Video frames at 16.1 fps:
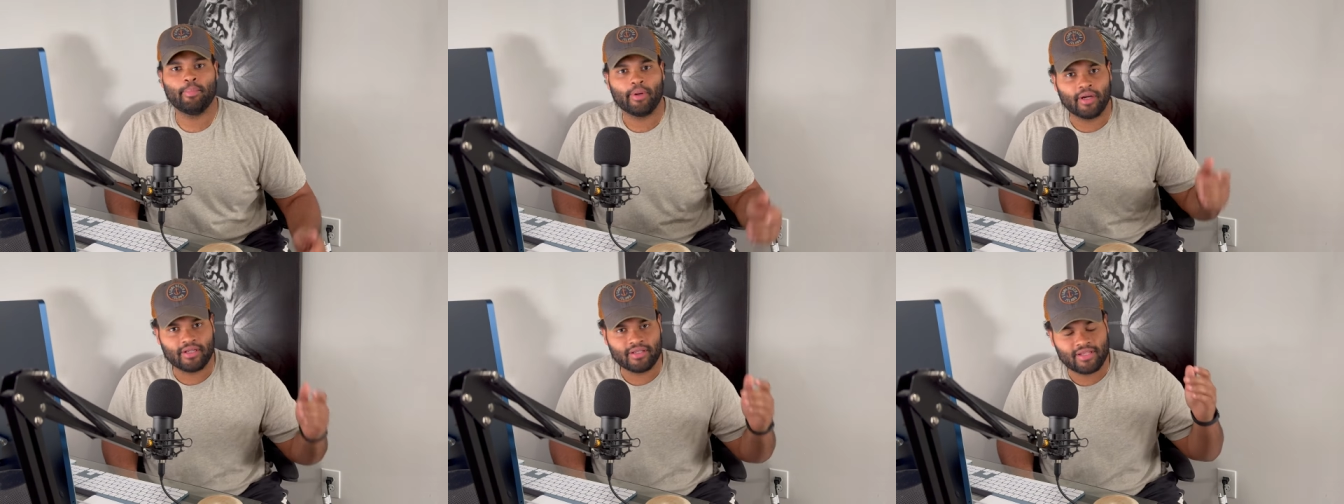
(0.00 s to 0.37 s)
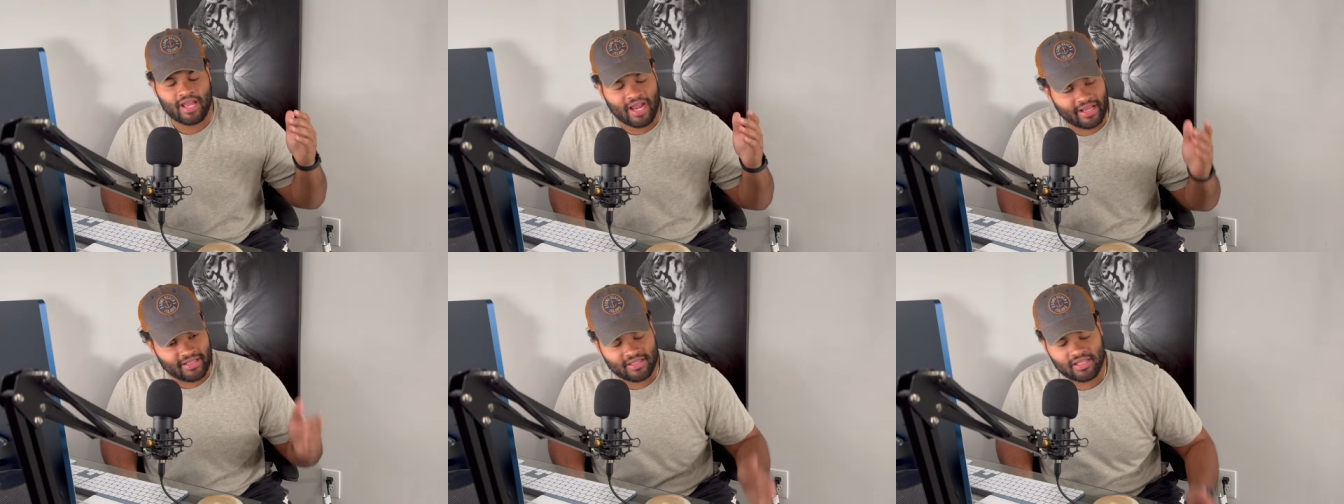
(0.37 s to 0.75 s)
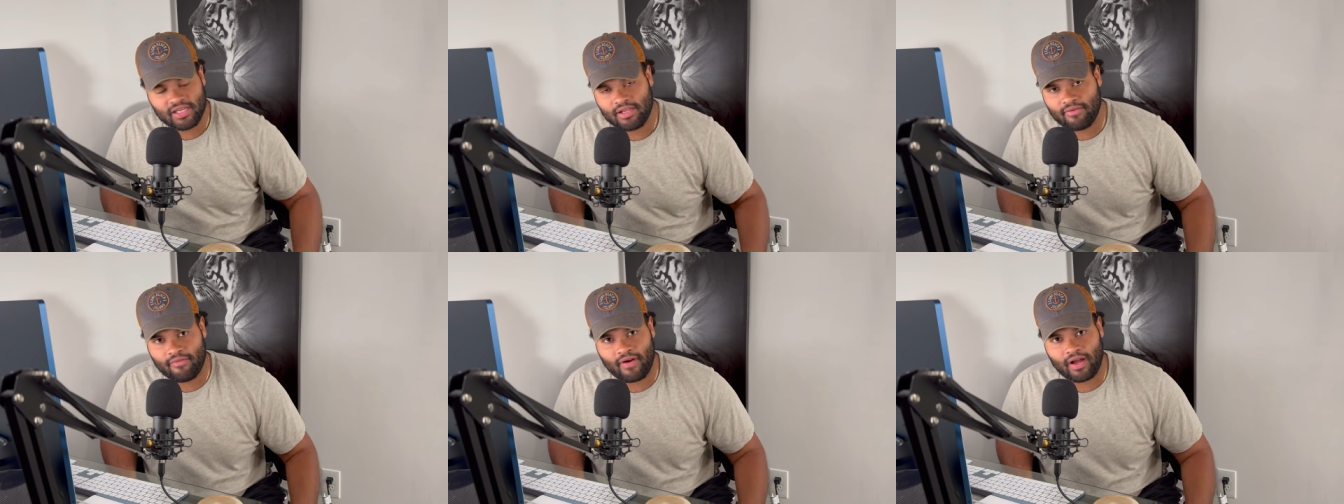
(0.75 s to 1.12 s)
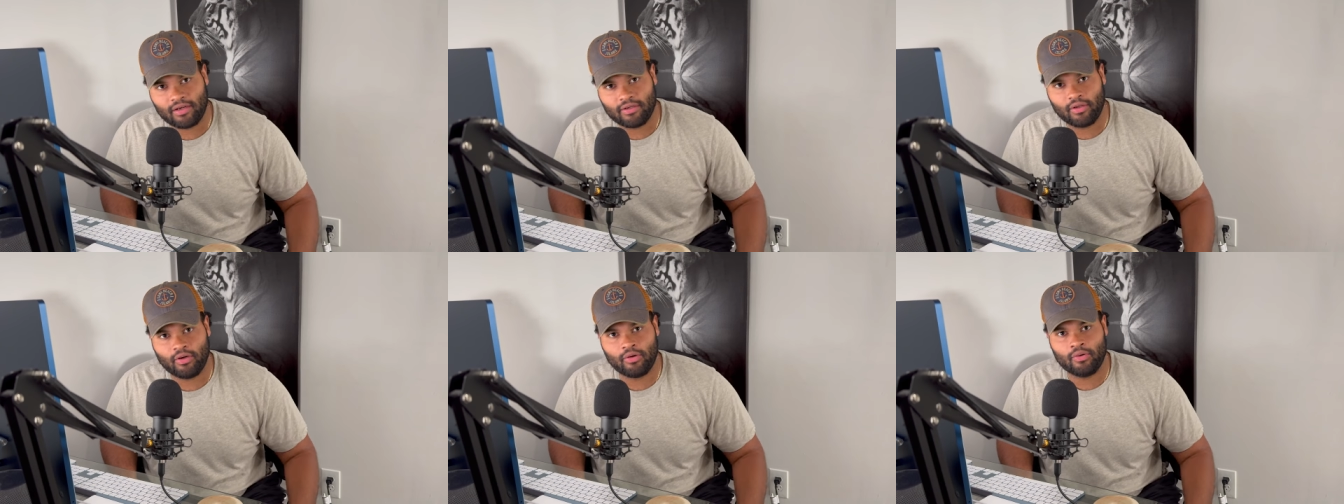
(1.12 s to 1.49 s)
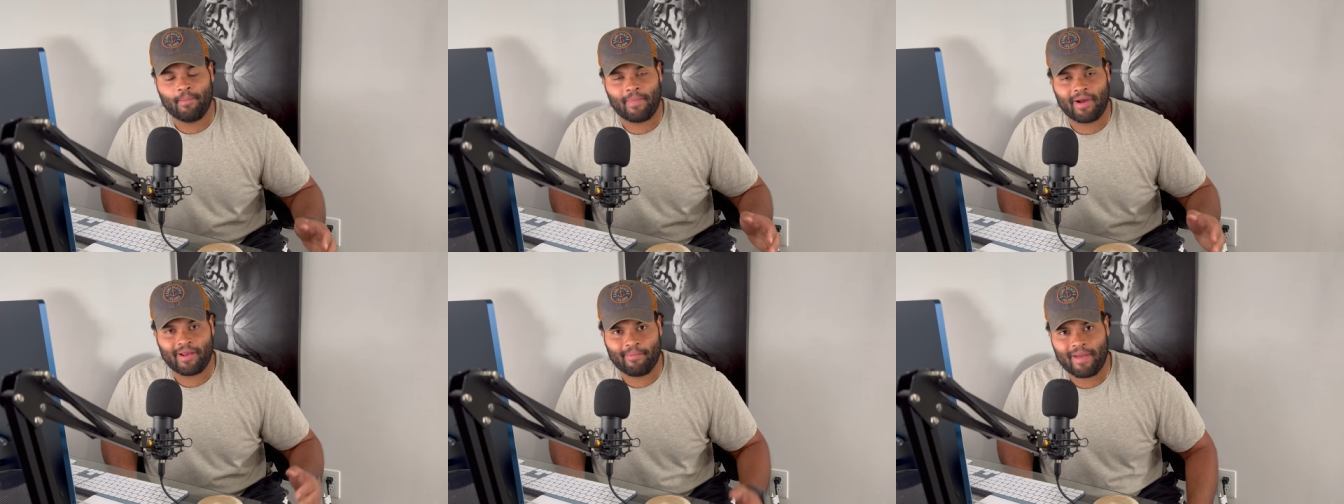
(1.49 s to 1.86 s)
but I did
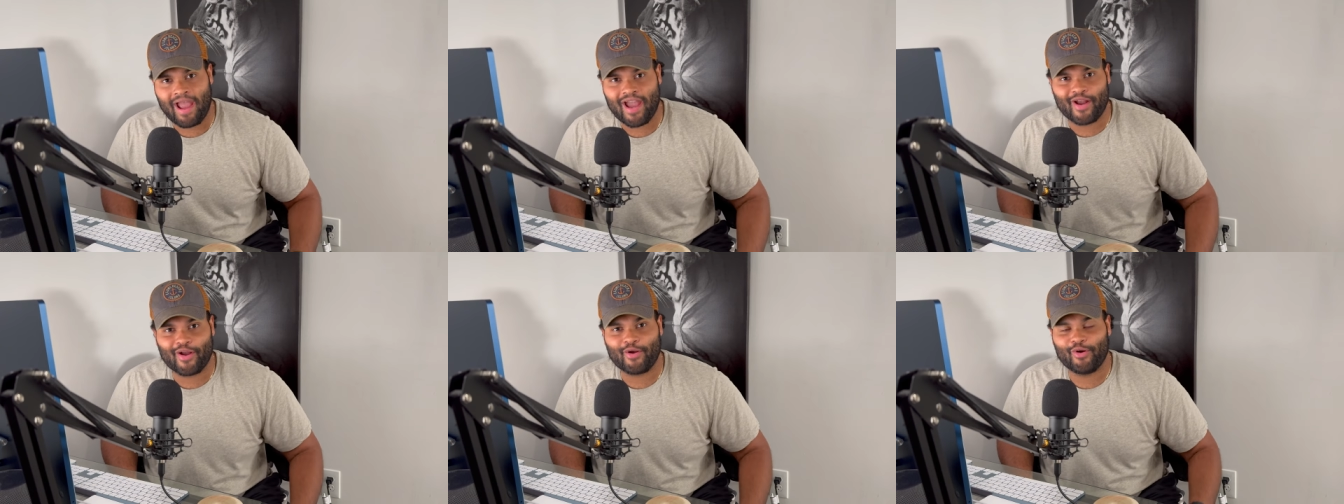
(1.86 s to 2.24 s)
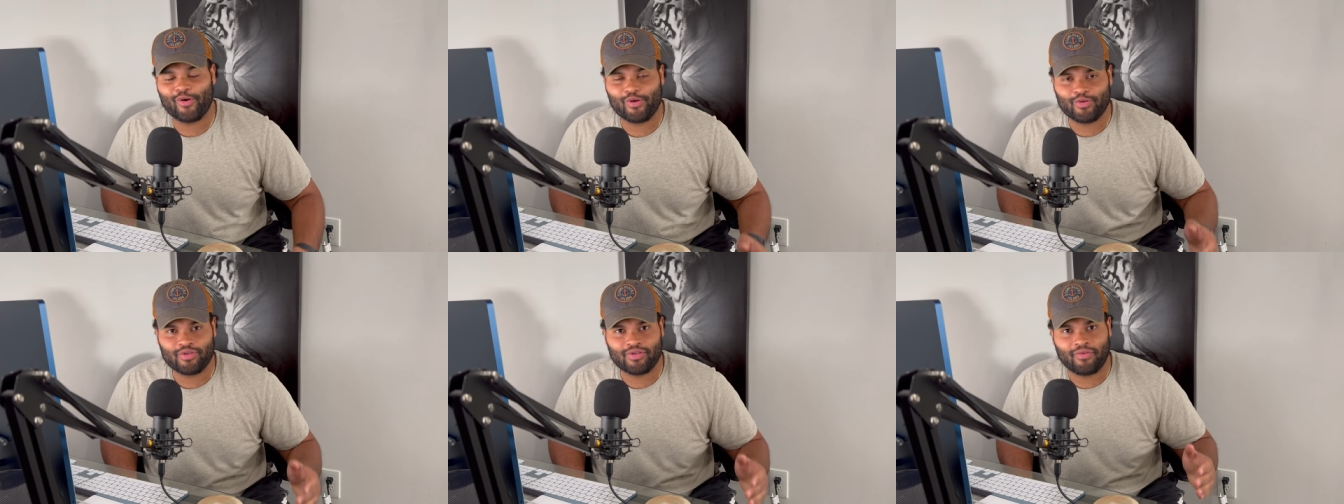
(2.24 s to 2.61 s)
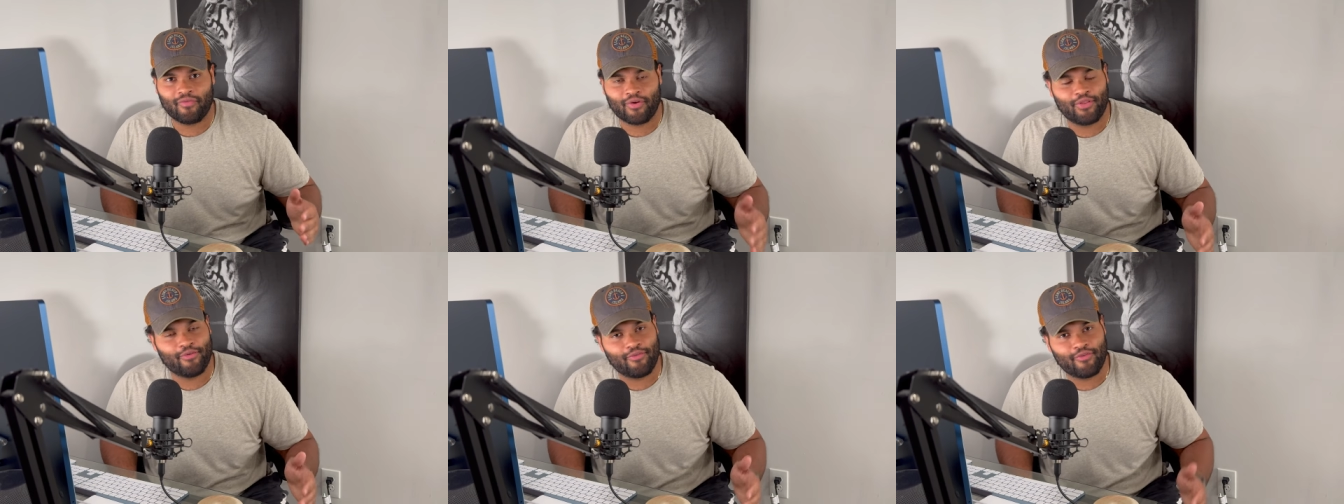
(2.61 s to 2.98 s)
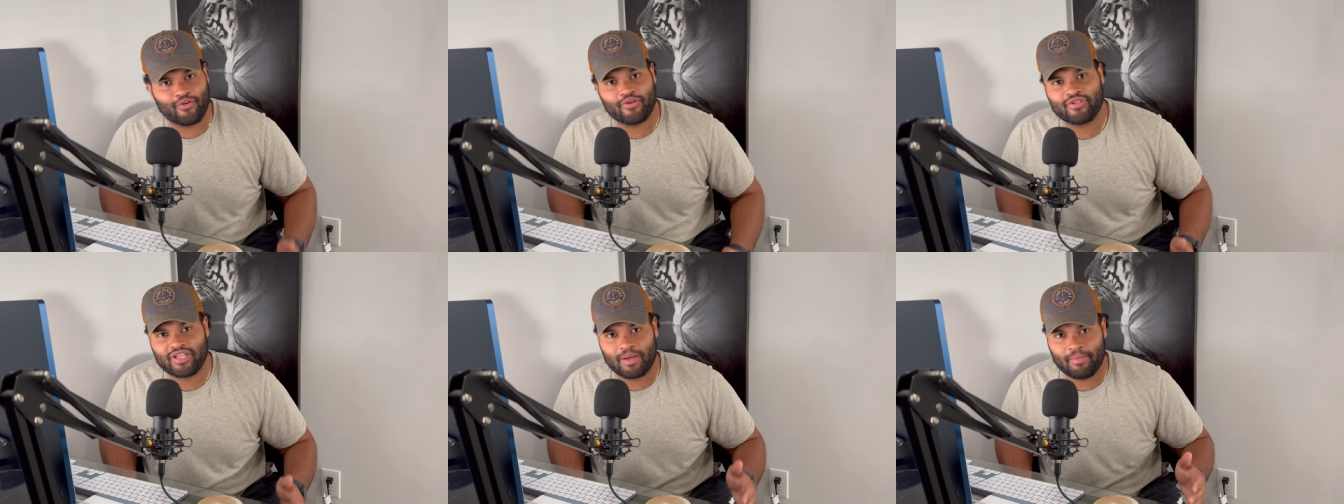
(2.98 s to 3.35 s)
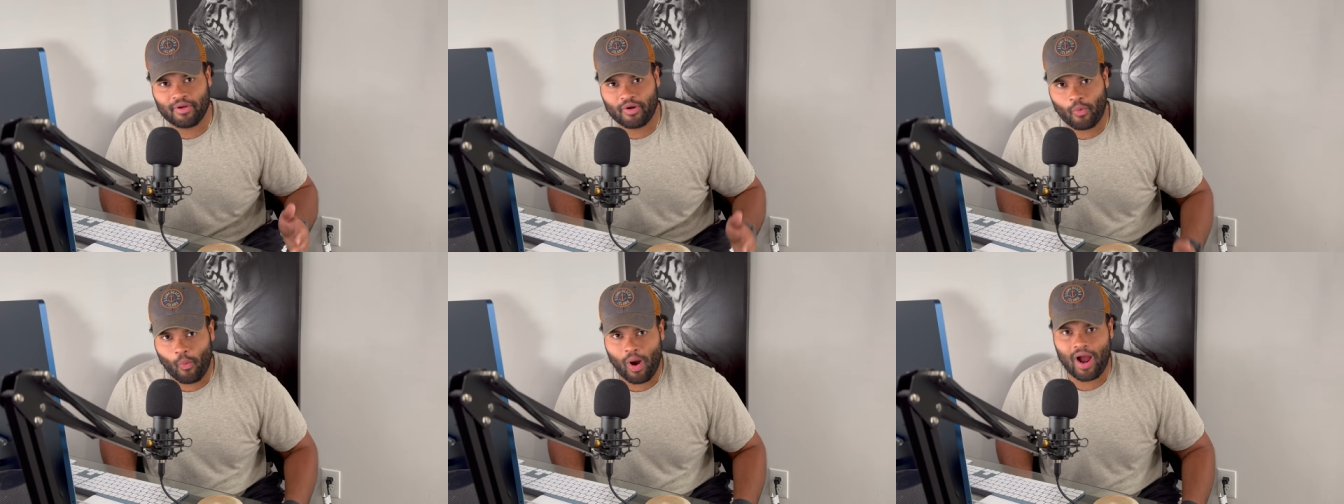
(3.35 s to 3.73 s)
follow my macros for the first time
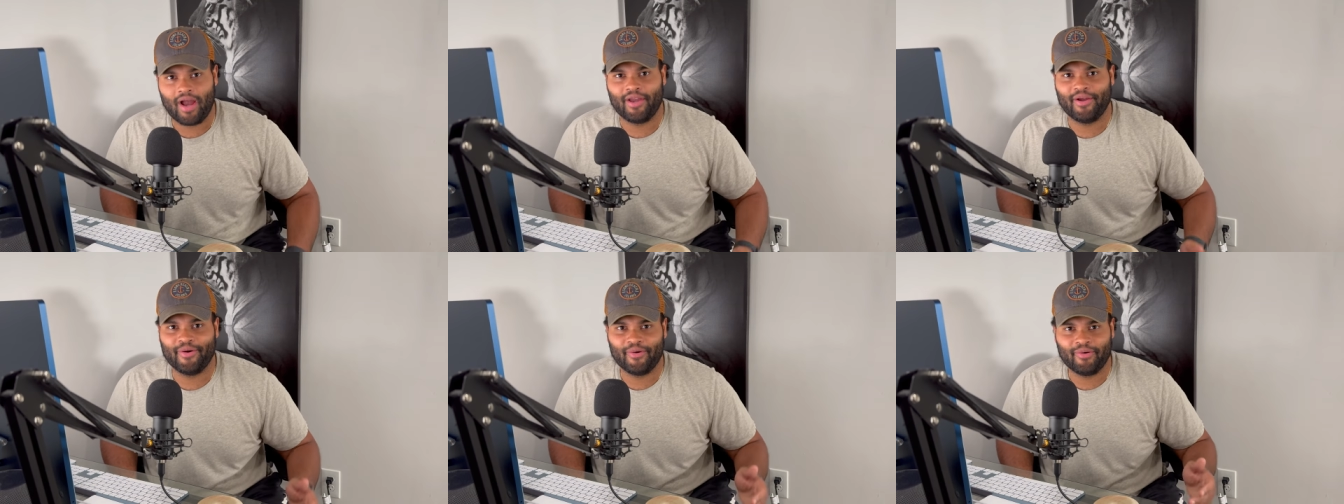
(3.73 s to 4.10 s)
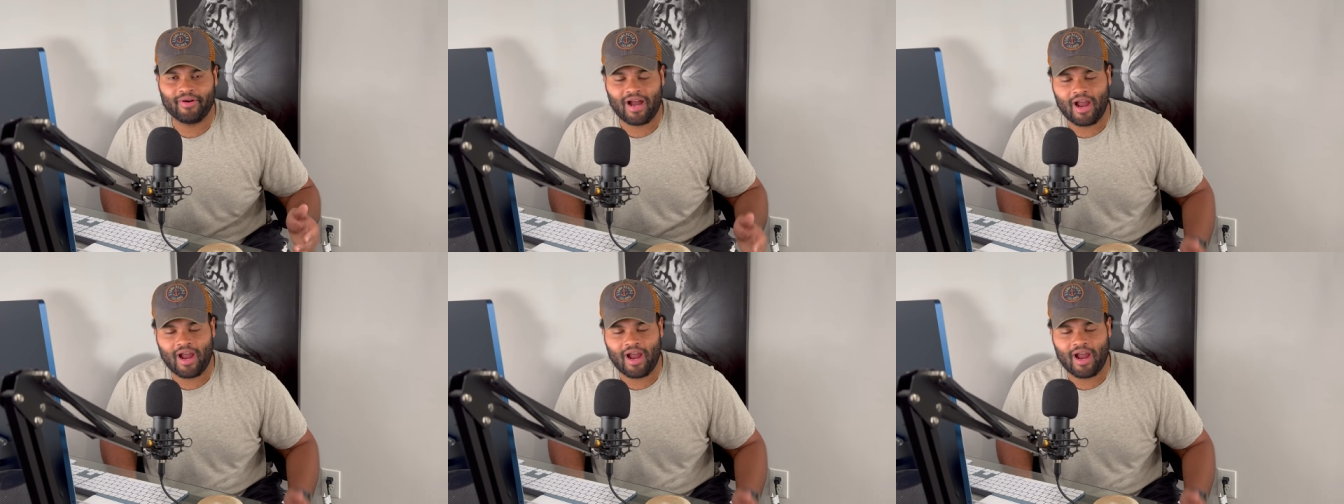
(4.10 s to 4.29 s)
in a while.